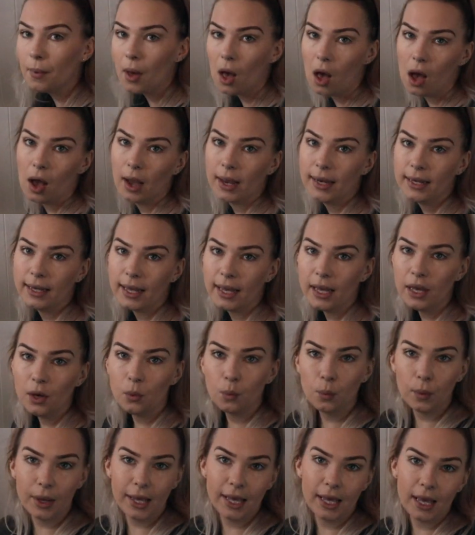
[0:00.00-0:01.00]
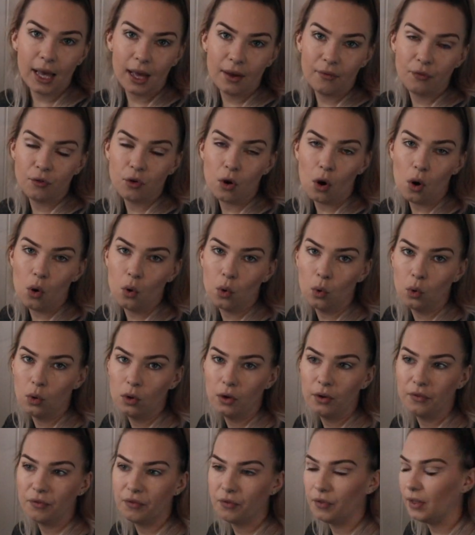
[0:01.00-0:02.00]
behind it, we have got all
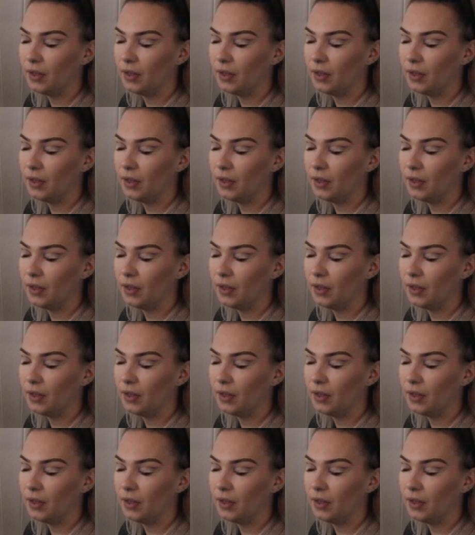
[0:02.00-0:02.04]
of